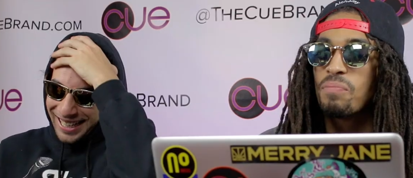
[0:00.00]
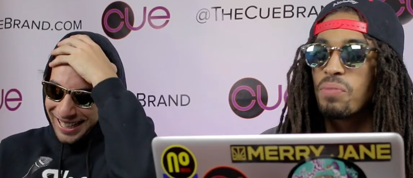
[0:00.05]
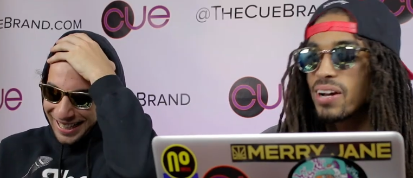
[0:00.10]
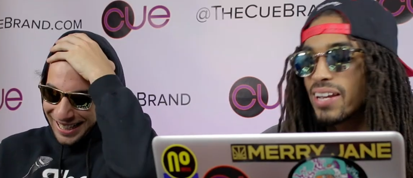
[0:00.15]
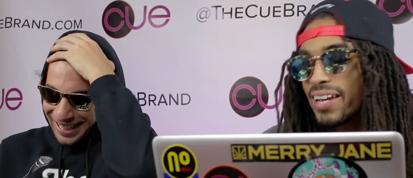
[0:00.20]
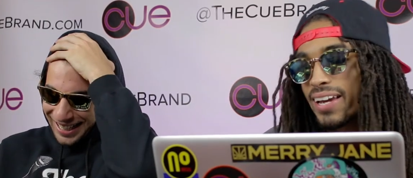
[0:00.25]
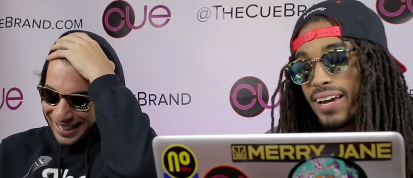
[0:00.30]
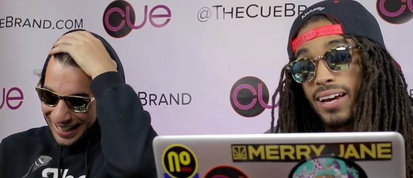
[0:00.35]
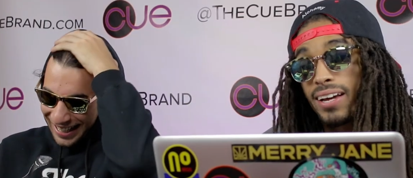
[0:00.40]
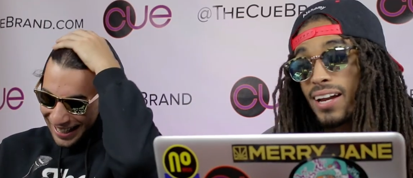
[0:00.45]

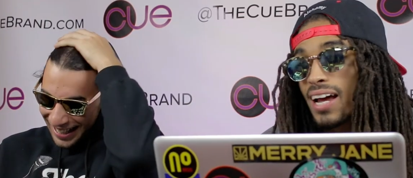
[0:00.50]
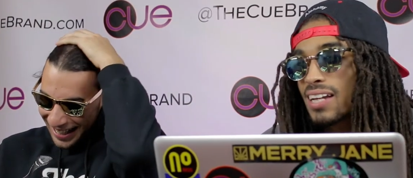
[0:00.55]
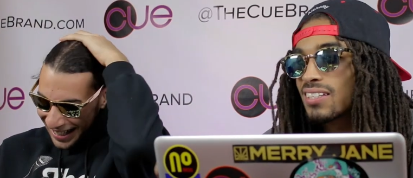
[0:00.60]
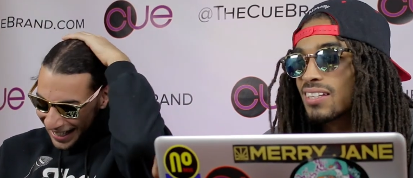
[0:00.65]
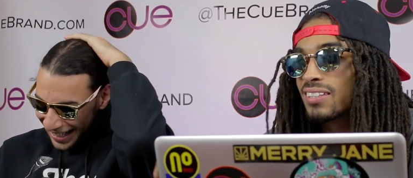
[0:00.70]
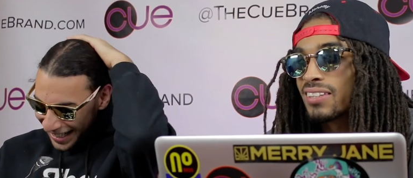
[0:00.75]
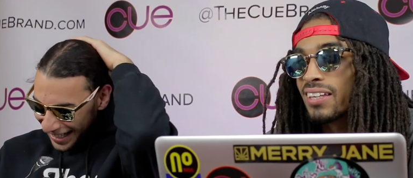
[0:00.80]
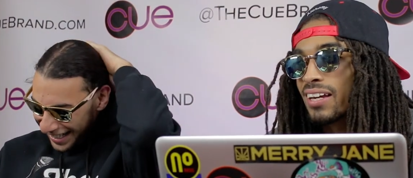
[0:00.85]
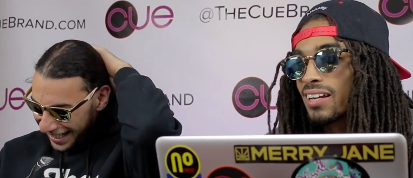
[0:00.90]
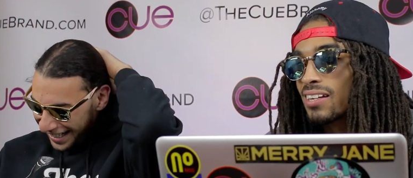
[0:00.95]
Speaker 1: but yeah, that's
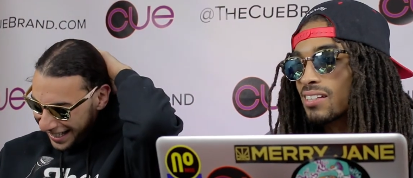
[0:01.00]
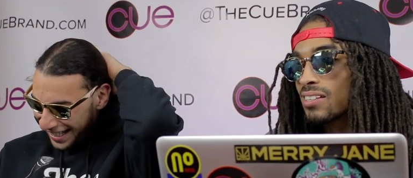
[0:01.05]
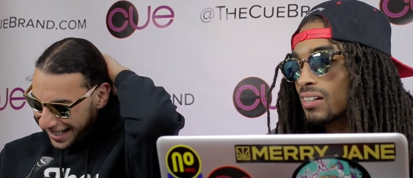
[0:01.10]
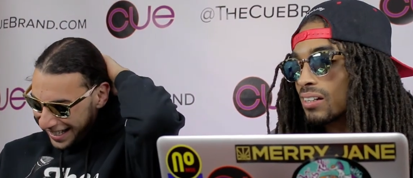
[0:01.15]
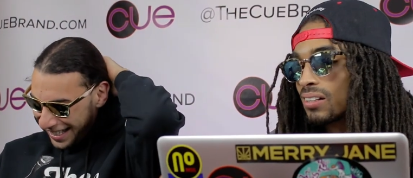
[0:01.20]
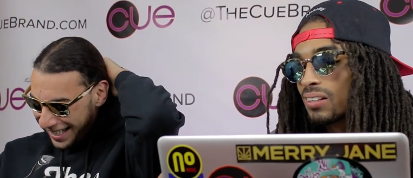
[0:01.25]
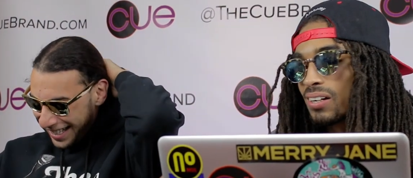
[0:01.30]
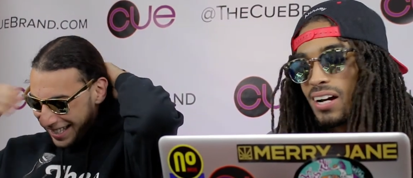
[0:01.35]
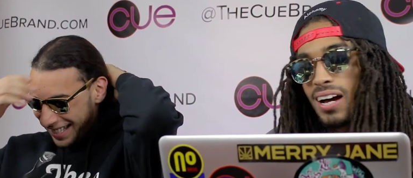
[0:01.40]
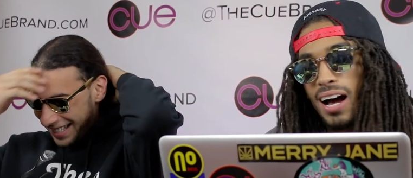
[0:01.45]
the thing.
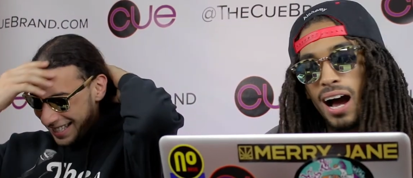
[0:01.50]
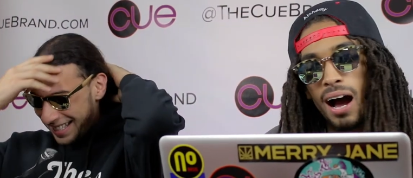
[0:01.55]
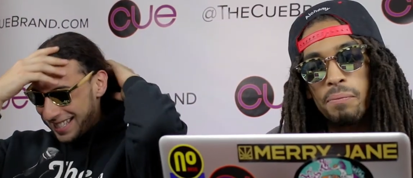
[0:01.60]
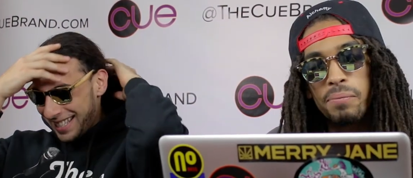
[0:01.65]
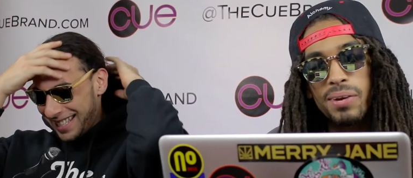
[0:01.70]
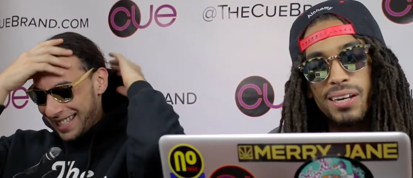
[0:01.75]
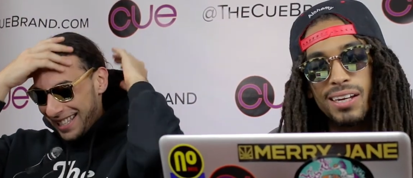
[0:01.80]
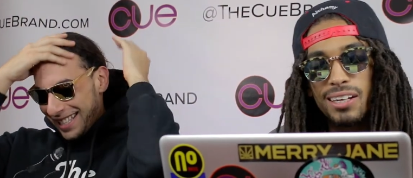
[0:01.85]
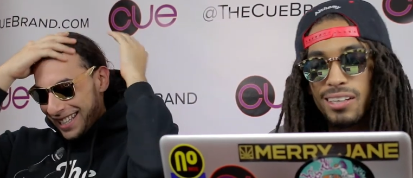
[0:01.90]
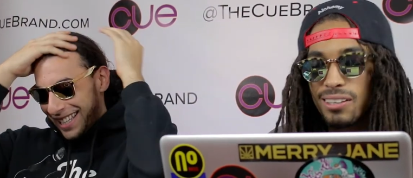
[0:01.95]
So I
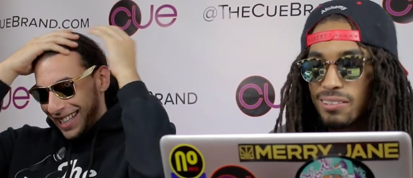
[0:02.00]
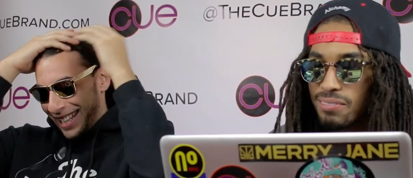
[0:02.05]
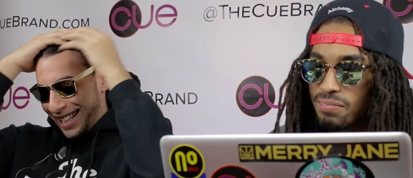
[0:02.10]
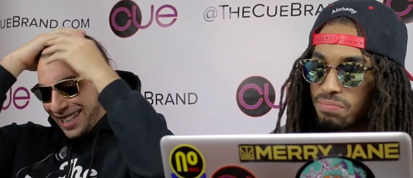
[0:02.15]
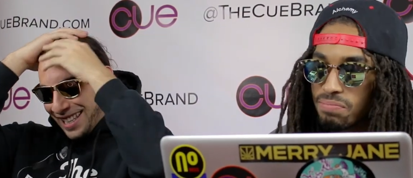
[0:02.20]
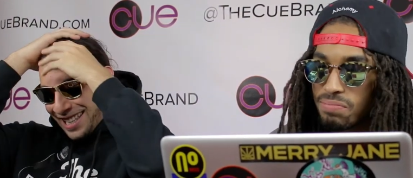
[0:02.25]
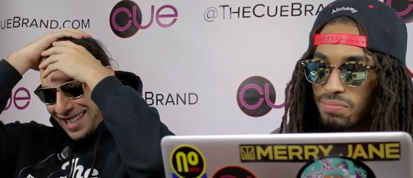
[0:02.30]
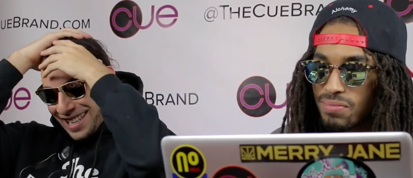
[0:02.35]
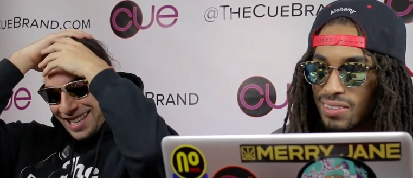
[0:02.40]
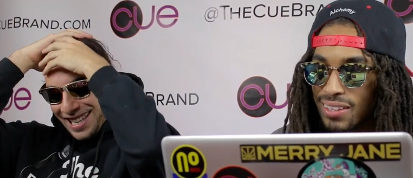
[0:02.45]

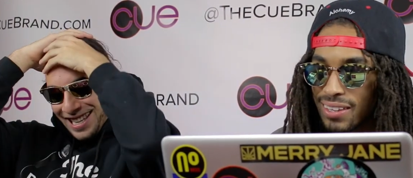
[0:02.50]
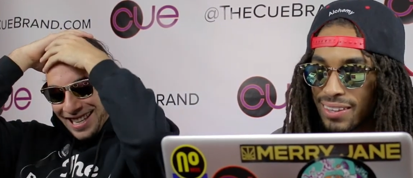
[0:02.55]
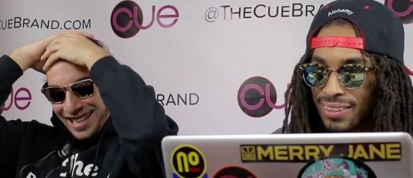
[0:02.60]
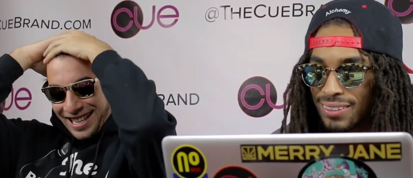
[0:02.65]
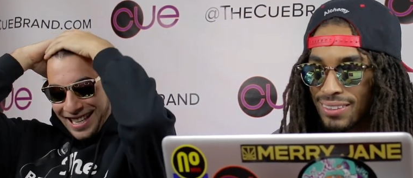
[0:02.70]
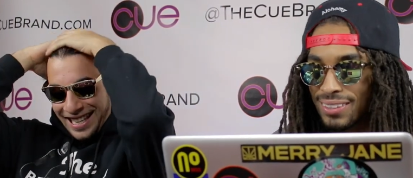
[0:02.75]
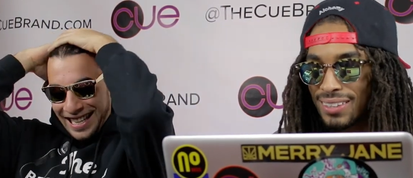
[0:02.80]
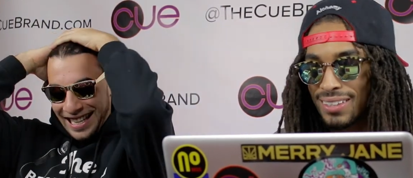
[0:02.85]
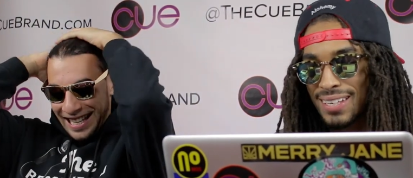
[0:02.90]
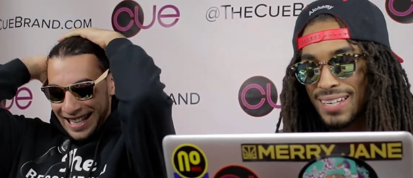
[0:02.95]
mean,
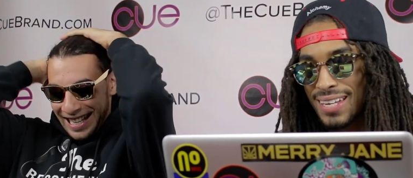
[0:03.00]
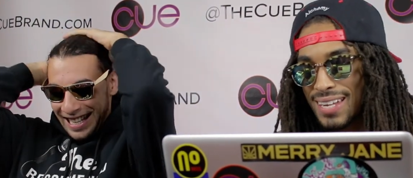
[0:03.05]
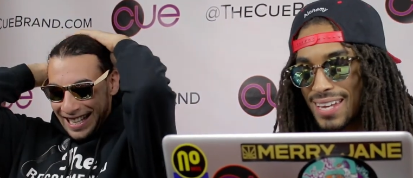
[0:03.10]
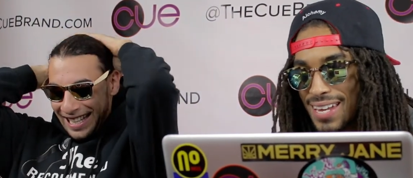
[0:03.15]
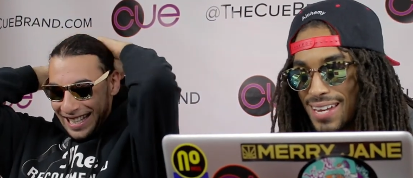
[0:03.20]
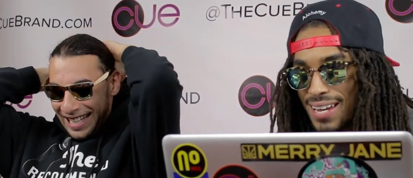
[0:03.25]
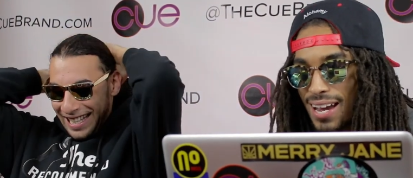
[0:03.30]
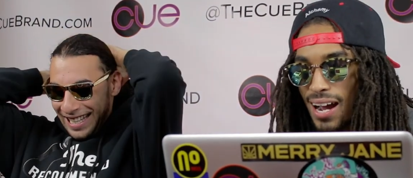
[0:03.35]
he